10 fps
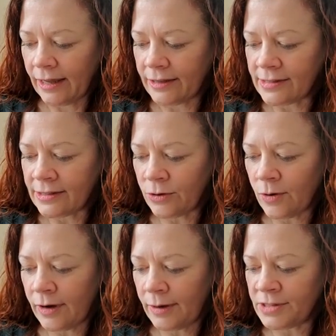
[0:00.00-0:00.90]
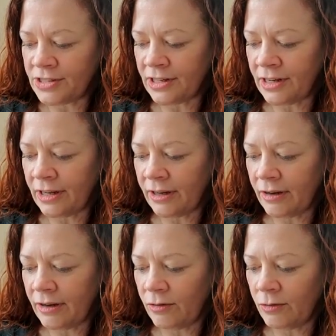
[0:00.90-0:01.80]
So I'm just going to
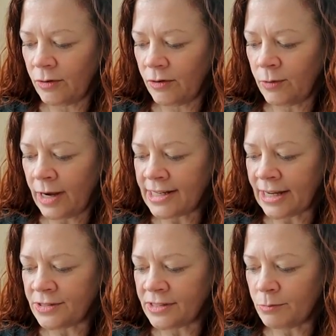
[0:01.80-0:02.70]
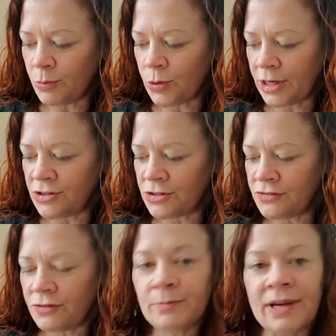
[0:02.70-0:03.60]
write down some pointers
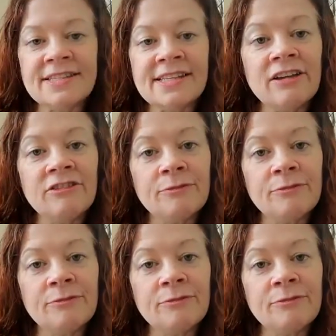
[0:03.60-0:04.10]
for myself.